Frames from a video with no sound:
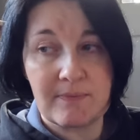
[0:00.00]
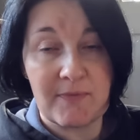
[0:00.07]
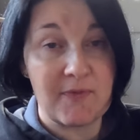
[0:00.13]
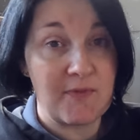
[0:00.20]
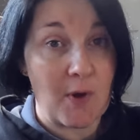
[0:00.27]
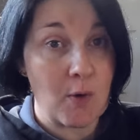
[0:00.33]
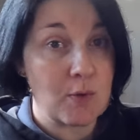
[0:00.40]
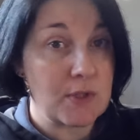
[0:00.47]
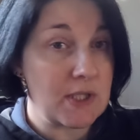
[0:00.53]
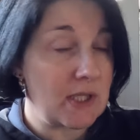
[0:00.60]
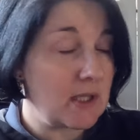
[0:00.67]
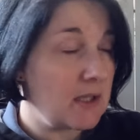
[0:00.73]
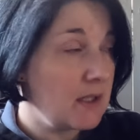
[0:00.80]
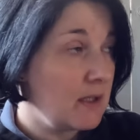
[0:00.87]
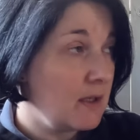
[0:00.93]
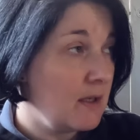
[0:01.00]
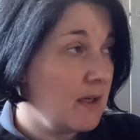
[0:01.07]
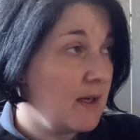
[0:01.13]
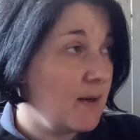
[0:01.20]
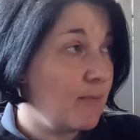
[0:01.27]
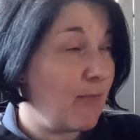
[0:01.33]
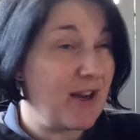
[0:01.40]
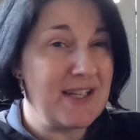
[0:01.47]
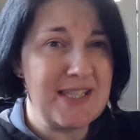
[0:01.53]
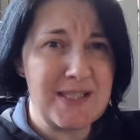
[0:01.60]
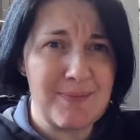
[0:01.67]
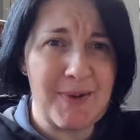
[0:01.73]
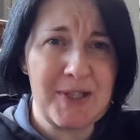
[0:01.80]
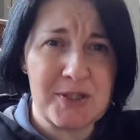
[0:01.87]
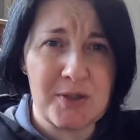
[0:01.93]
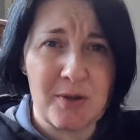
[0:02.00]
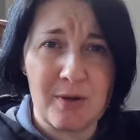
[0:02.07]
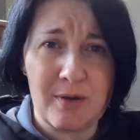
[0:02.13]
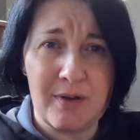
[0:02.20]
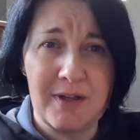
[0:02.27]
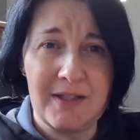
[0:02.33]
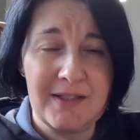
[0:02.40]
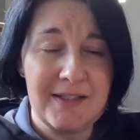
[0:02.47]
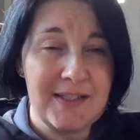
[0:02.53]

faulty. But I need to make sure.